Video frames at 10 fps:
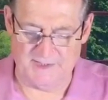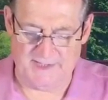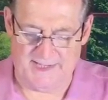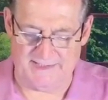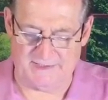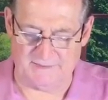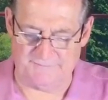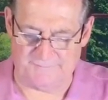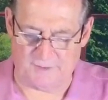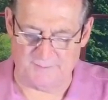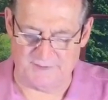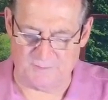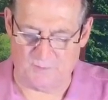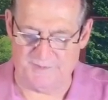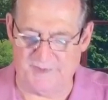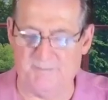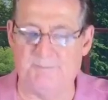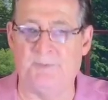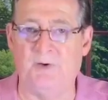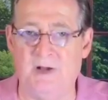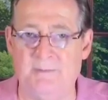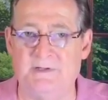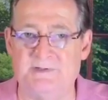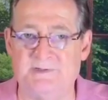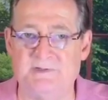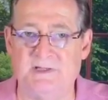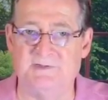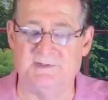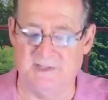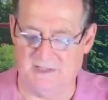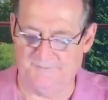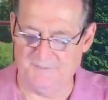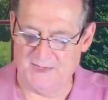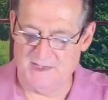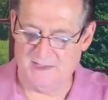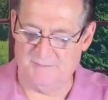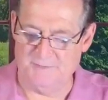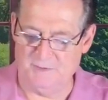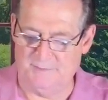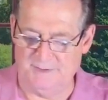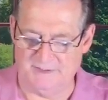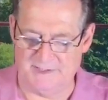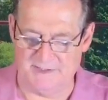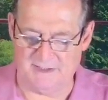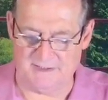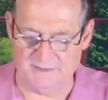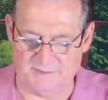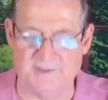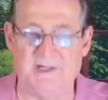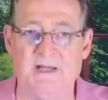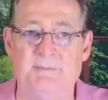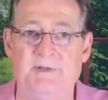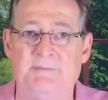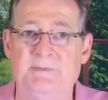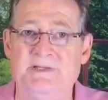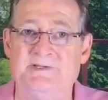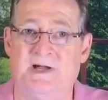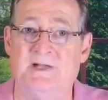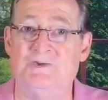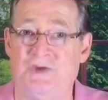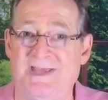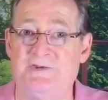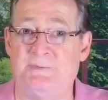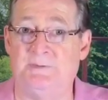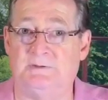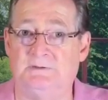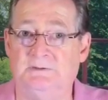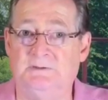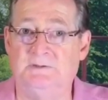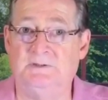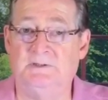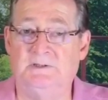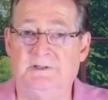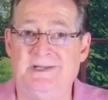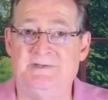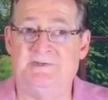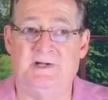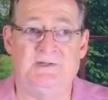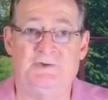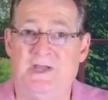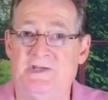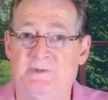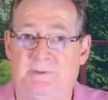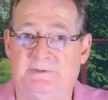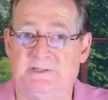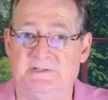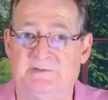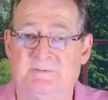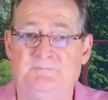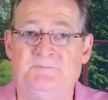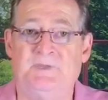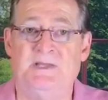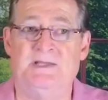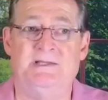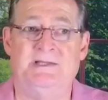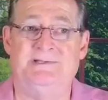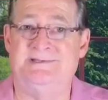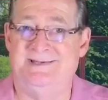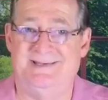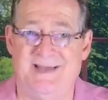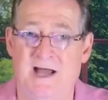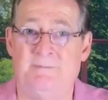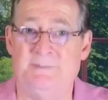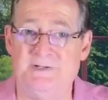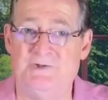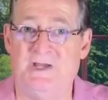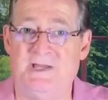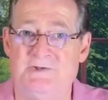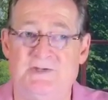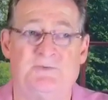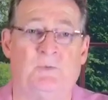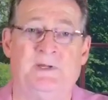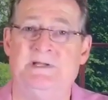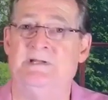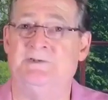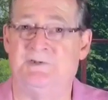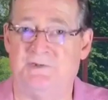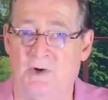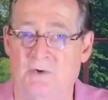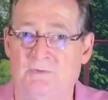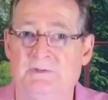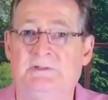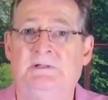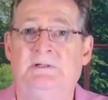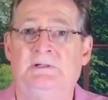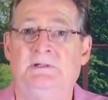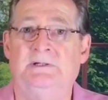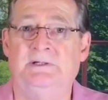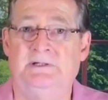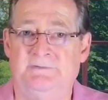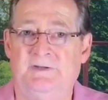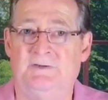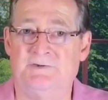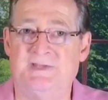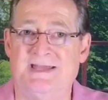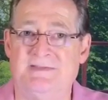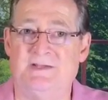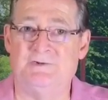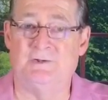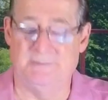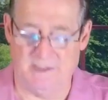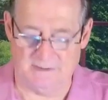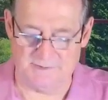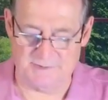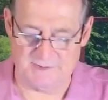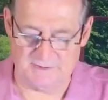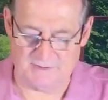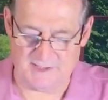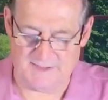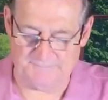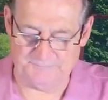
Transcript: And he confirmed it with a promise. Now, now immutability there, I looked it up and it means unchangeable. It's unchangeableness. It, it cannot be changed. It's written in stone, if you understand that terminology, okay?